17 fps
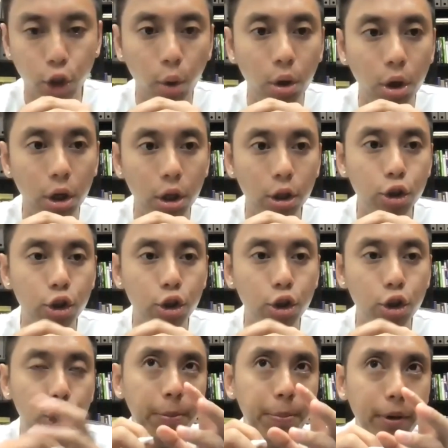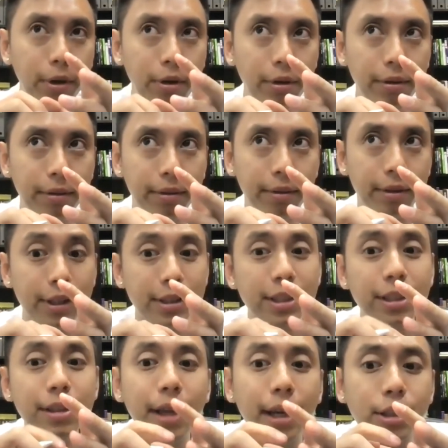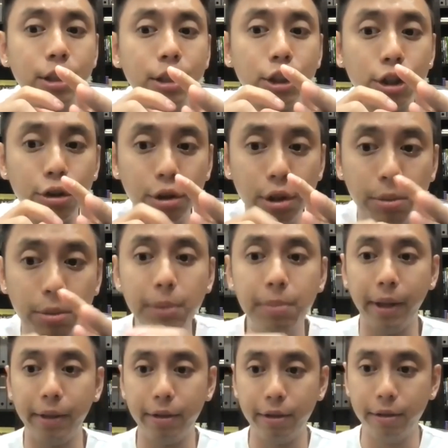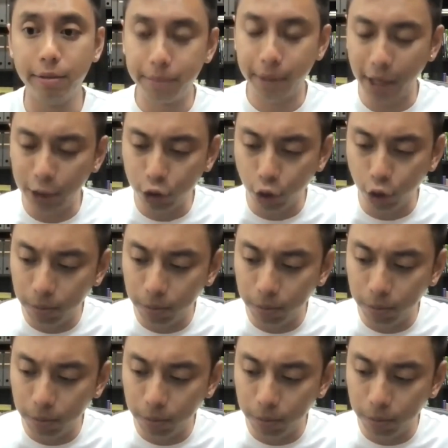So cheaper doesn't necessarily mean better. Okay,